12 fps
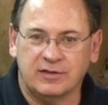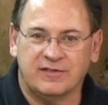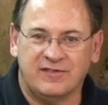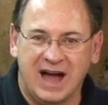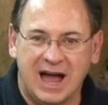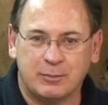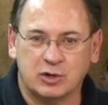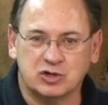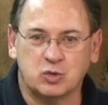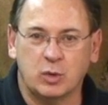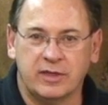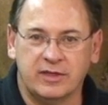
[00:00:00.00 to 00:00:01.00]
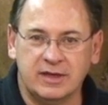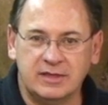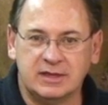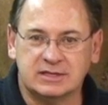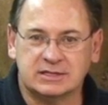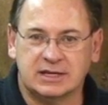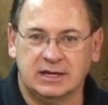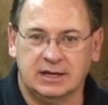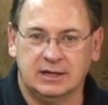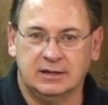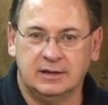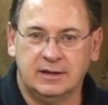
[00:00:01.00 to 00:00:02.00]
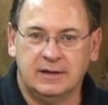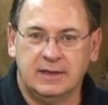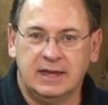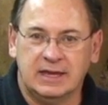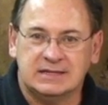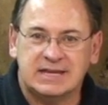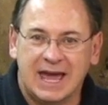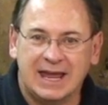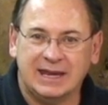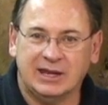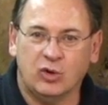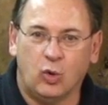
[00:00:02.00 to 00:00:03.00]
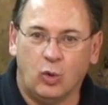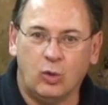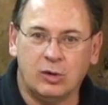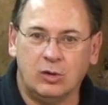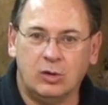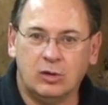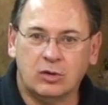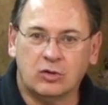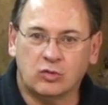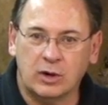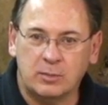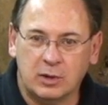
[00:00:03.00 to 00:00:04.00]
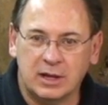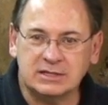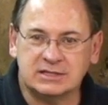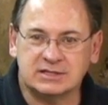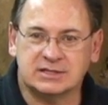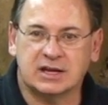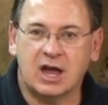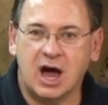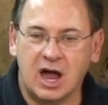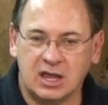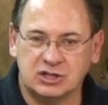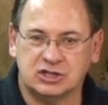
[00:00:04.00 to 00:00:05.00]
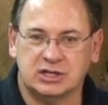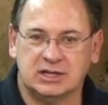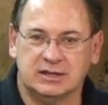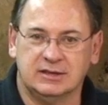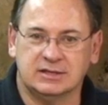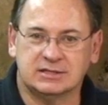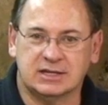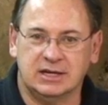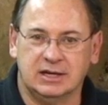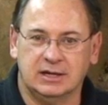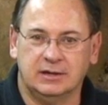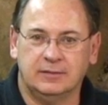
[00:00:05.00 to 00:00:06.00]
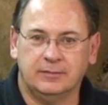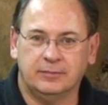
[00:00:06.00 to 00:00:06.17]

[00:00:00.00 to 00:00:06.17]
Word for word: the fibers within the skin, and tanning oil replaces the collagen in the skin.